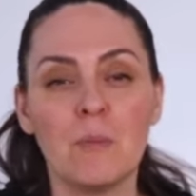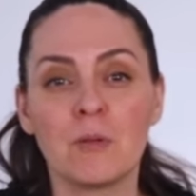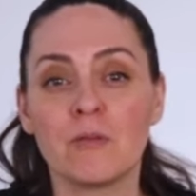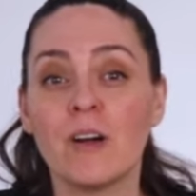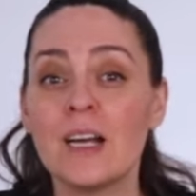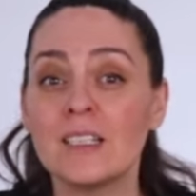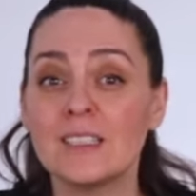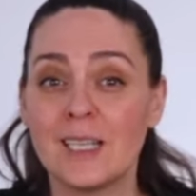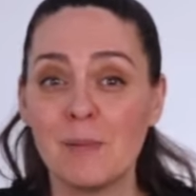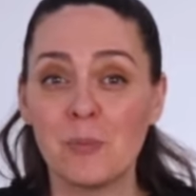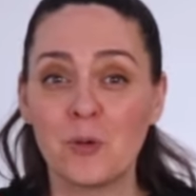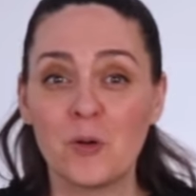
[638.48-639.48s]
and provide a
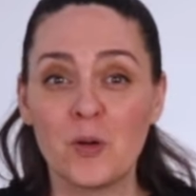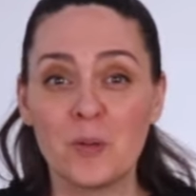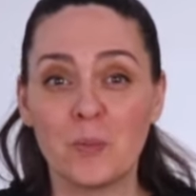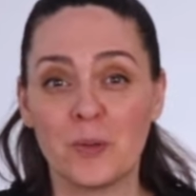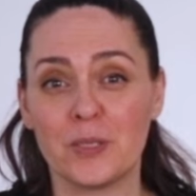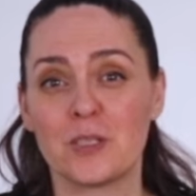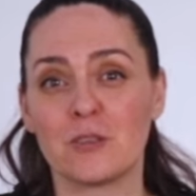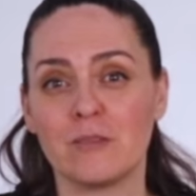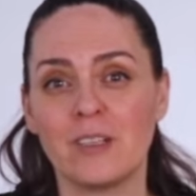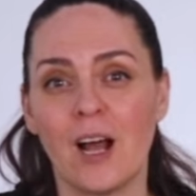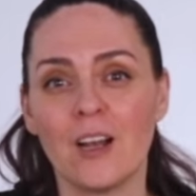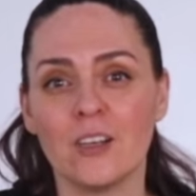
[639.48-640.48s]
temporary burst
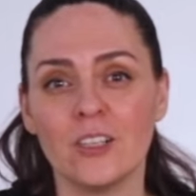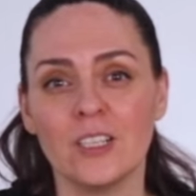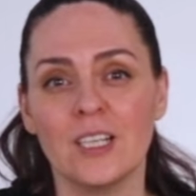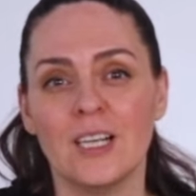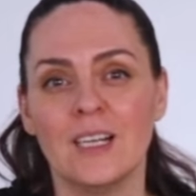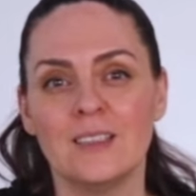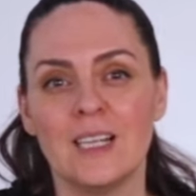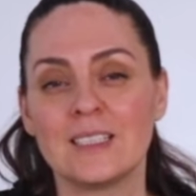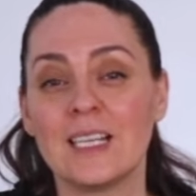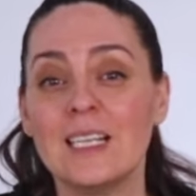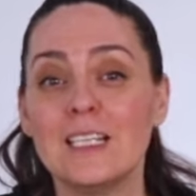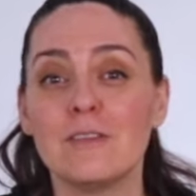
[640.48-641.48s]
of color that
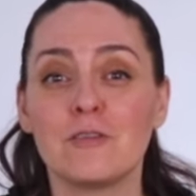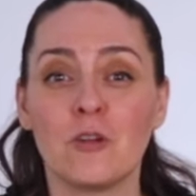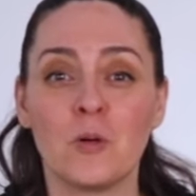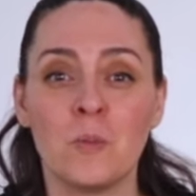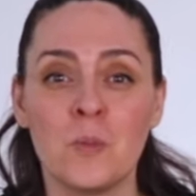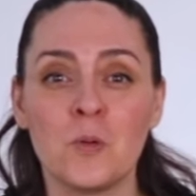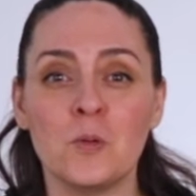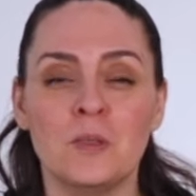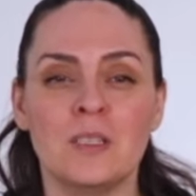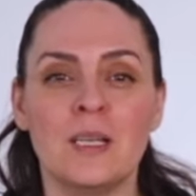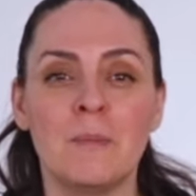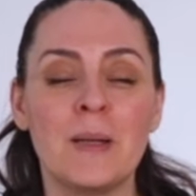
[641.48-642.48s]
can lift our
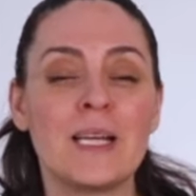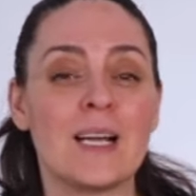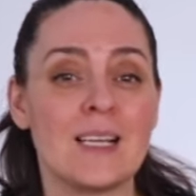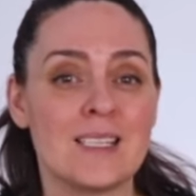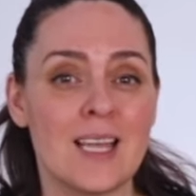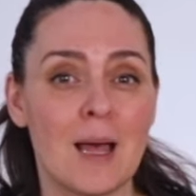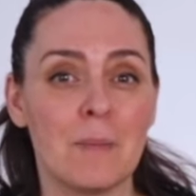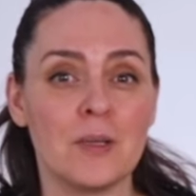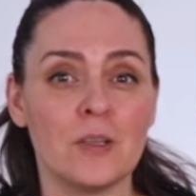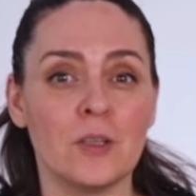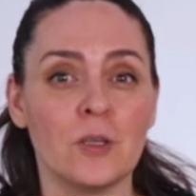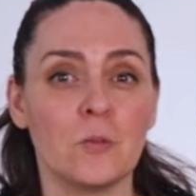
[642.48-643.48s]
mood and make us
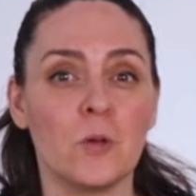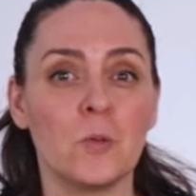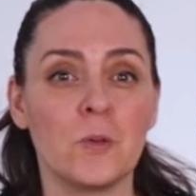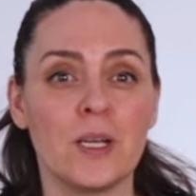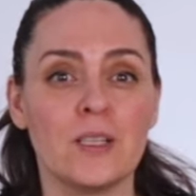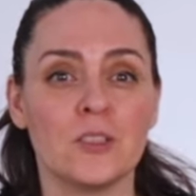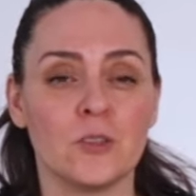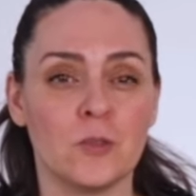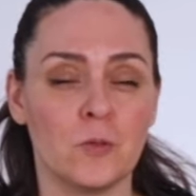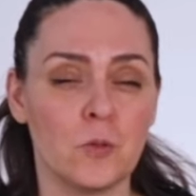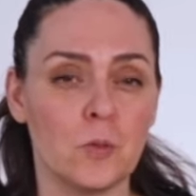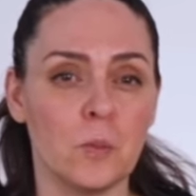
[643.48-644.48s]
happier when we
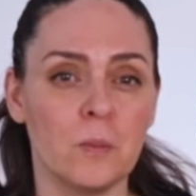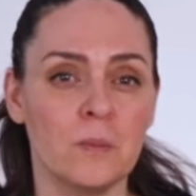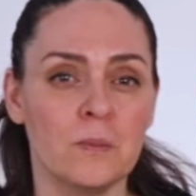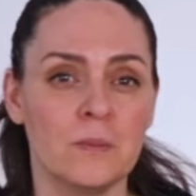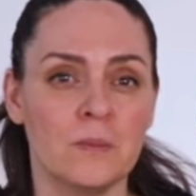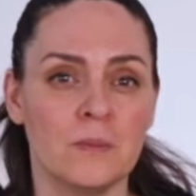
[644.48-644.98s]
enter a room.